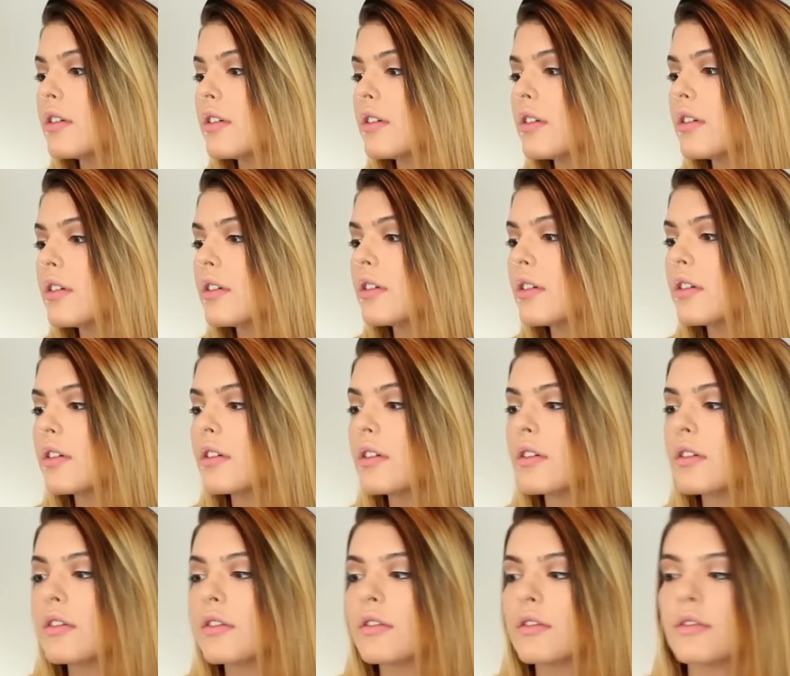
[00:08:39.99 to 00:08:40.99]

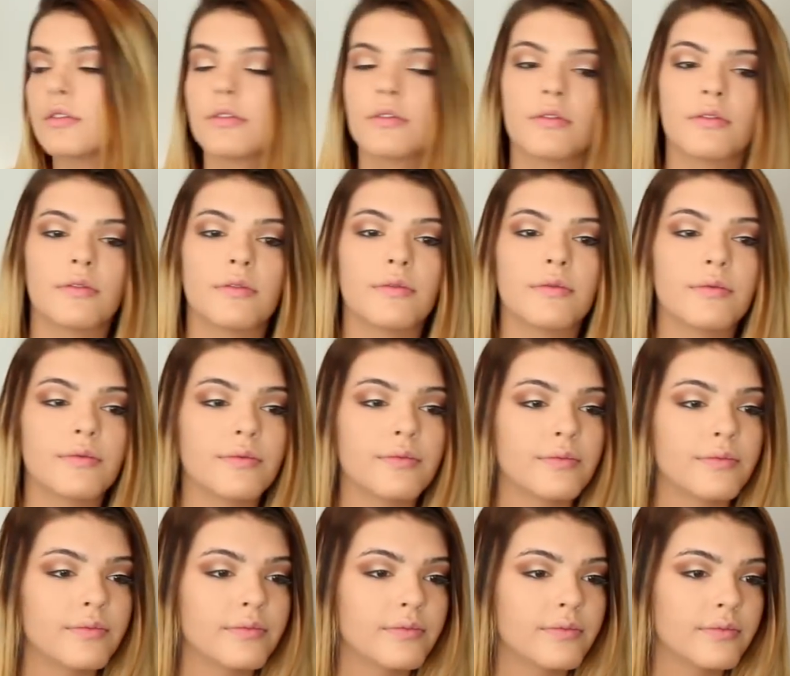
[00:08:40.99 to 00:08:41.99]

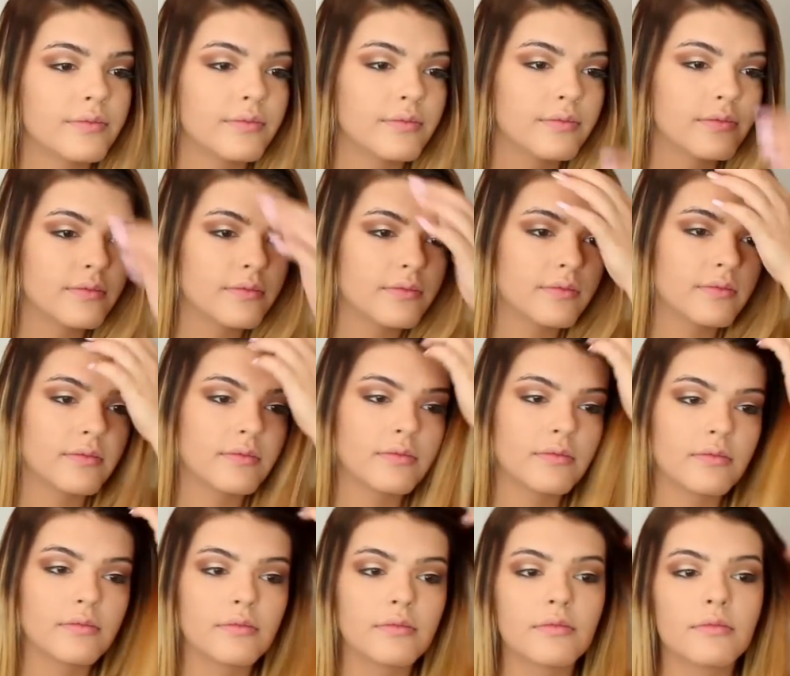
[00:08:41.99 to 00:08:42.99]

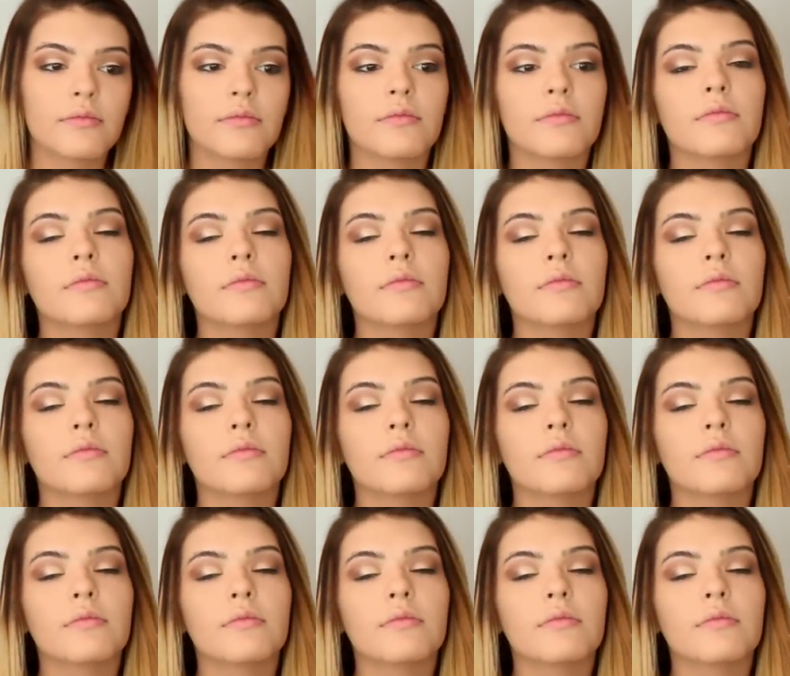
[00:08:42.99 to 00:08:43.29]
[no speech]